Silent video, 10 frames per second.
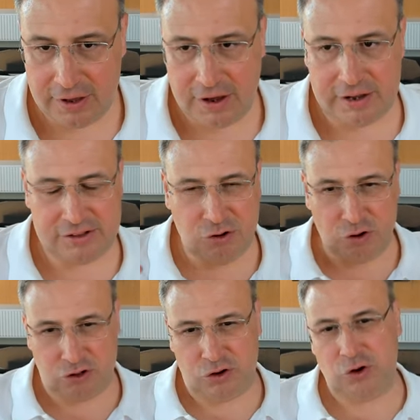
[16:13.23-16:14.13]
I think
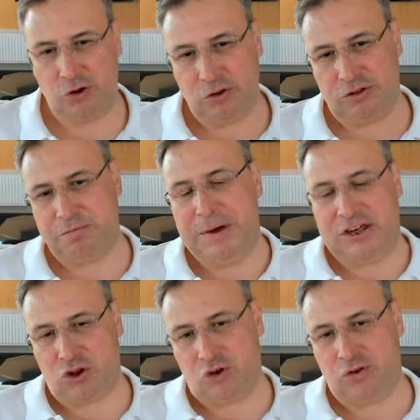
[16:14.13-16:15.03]
those two rules make
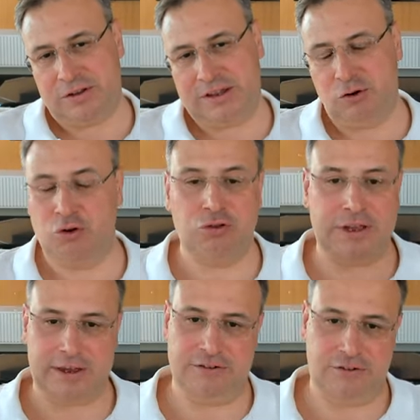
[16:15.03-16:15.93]
sure that you don't
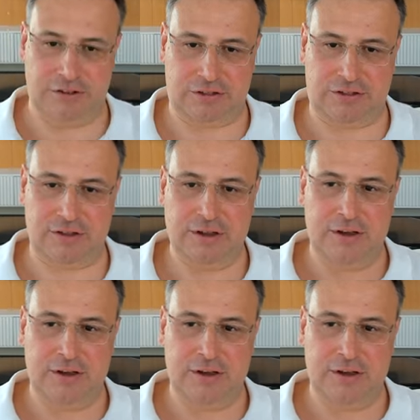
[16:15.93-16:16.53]
take any risks.